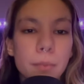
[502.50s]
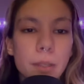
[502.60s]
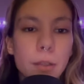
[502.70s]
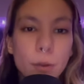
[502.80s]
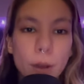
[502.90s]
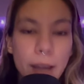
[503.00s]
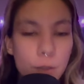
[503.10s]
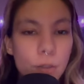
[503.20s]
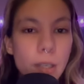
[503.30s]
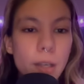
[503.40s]
you know,
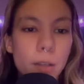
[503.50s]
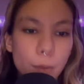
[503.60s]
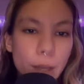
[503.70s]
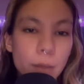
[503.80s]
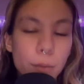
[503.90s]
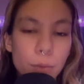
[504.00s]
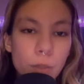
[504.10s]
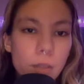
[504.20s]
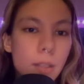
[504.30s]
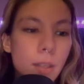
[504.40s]
actually look at the
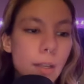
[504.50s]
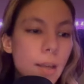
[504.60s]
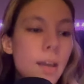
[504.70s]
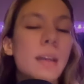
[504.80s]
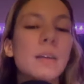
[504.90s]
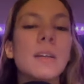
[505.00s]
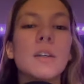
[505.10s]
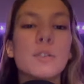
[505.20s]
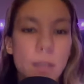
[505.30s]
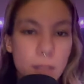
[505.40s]
wounds and
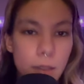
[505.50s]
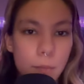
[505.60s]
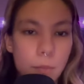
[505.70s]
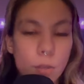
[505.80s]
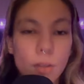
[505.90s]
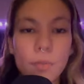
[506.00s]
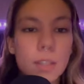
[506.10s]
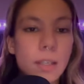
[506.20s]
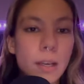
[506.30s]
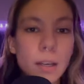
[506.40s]
address them. So if
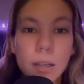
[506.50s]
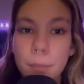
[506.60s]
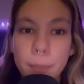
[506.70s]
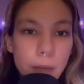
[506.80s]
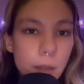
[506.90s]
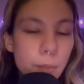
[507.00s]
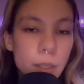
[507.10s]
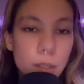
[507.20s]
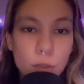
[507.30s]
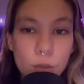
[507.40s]
it's like an
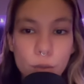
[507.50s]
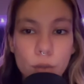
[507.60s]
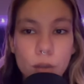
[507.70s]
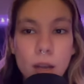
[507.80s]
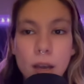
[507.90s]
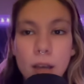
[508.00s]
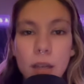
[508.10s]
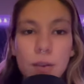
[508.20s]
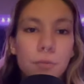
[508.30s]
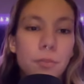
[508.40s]
abandonment issue,
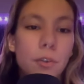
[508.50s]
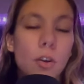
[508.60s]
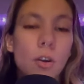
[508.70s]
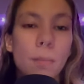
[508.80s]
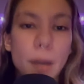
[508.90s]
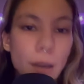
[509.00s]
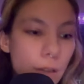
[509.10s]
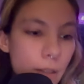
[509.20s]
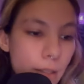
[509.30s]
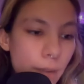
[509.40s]
if your
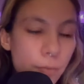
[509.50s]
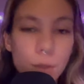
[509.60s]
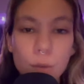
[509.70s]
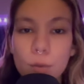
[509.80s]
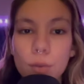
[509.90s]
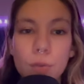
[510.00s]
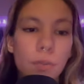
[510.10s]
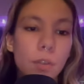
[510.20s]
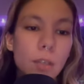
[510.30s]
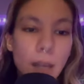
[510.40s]
parents left you,
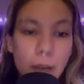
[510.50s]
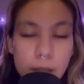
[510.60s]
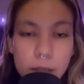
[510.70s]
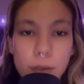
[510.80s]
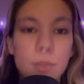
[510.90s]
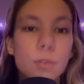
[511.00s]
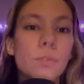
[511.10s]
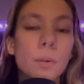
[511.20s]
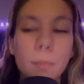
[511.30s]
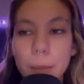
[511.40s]
if your dad has left you,
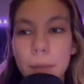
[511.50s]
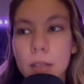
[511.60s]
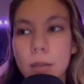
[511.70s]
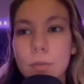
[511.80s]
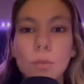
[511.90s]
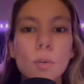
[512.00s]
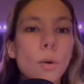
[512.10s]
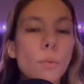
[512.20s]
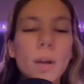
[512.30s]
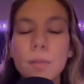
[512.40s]
if your mom has left you,
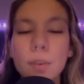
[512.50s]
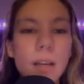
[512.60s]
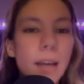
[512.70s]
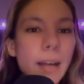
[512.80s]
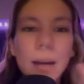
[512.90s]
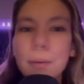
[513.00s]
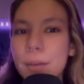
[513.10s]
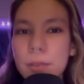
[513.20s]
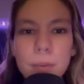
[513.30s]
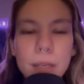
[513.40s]
or whatever,
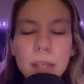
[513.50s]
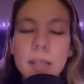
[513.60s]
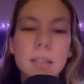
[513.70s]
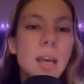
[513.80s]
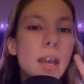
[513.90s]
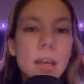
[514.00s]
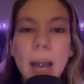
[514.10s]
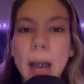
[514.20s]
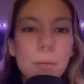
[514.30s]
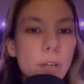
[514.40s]
whatever the meaning is,
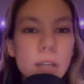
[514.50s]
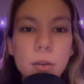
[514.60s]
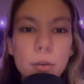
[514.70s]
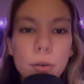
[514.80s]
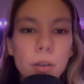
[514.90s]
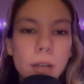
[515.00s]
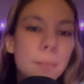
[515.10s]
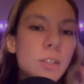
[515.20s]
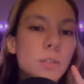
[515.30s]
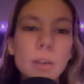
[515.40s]
I wouldn't know.
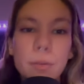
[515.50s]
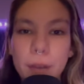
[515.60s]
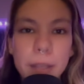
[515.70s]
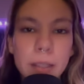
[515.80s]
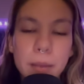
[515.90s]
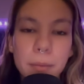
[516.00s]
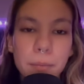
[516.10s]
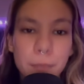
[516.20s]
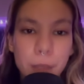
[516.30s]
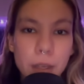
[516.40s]
I'm just going vaguely,
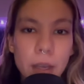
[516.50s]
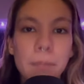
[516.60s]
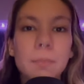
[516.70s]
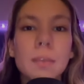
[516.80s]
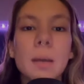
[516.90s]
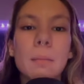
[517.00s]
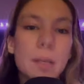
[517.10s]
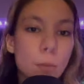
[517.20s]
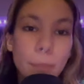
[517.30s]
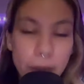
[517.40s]
okay,
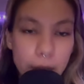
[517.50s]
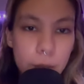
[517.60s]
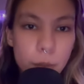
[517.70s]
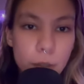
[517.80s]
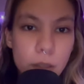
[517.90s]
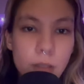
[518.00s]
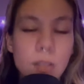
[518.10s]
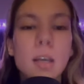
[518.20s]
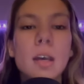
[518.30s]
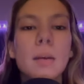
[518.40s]
based on my
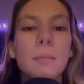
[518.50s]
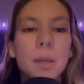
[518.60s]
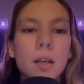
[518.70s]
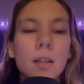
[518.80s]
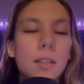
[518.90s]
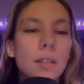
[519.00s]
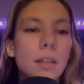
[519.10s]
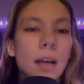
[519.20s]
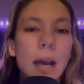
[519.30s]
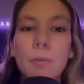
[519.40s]
experiences, because
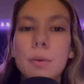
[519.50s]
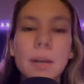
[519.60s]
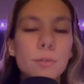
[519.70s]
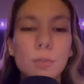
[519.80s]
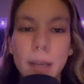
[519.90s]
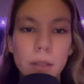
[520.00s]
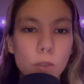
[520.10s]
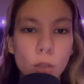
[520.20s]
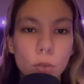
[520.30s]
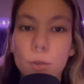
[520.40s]
I would have to like
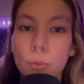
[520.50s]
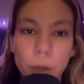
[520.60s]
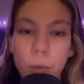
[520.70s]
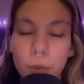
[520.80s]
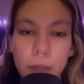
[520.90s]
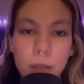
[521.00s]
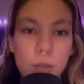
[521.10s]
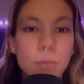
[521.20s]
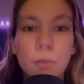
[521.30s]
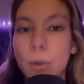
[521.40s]
talk to you one-on-one.
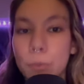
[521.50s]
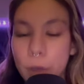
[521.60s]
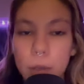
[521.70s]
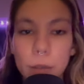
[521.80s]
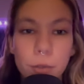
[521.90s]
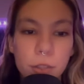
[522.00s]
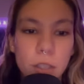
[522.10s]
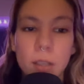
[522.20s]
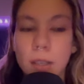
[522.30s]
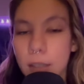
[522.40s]
So if you want one-on-one
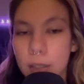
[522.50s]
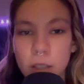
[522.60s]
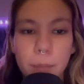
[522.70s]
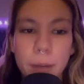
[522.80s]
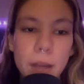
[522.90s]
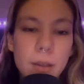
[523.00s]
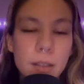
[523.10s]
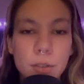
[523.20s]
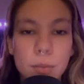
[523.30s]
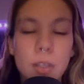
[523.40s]
coaching, check my
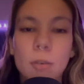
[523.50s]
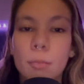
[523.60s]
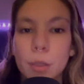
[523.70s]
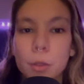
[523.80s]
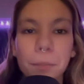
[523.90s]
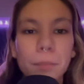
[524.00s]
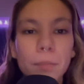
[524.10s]
description down below,